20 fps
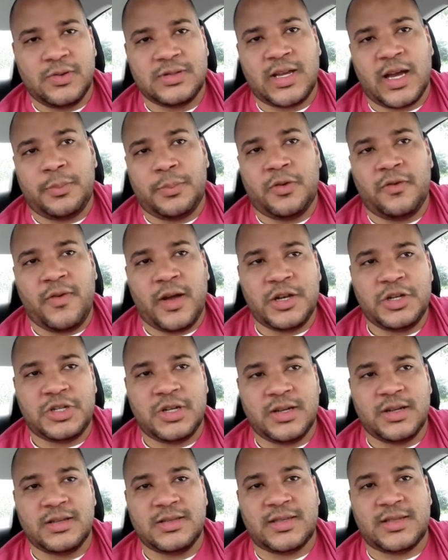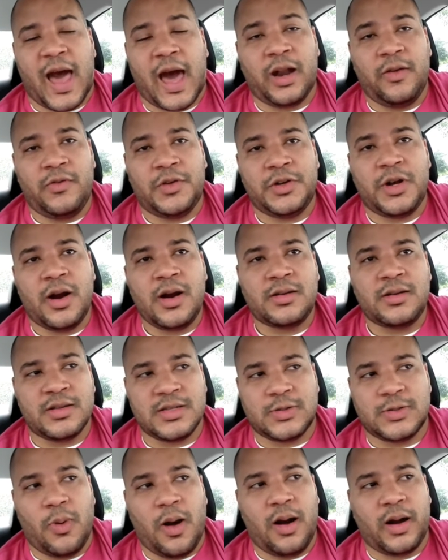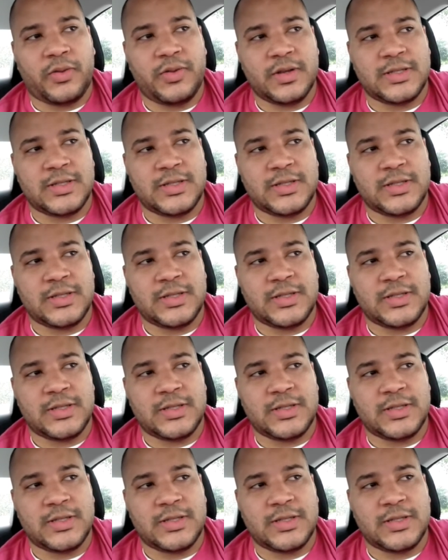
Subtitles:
And there are some incredible stories there.